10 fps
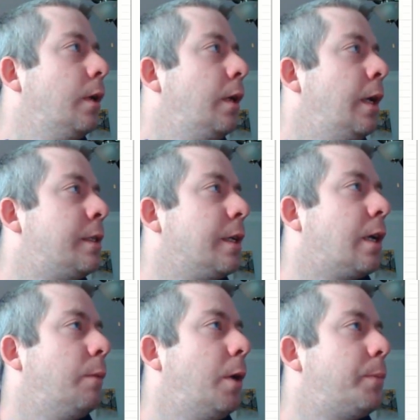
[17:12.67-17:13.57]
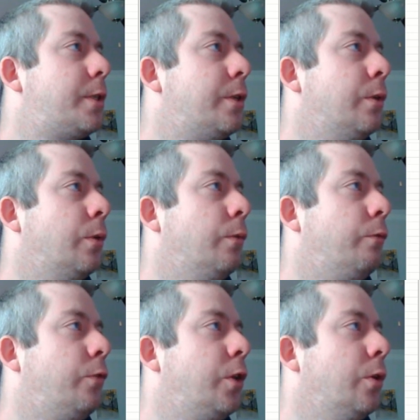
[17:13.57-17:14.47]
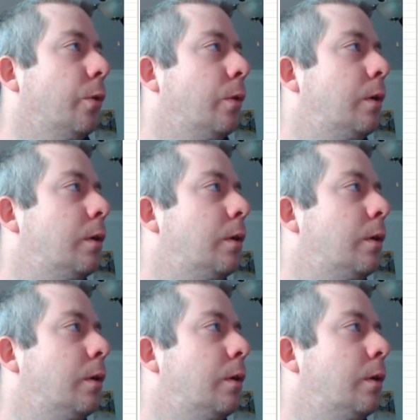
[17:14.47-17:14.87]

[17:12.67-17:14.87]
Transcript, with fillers: is to come up to View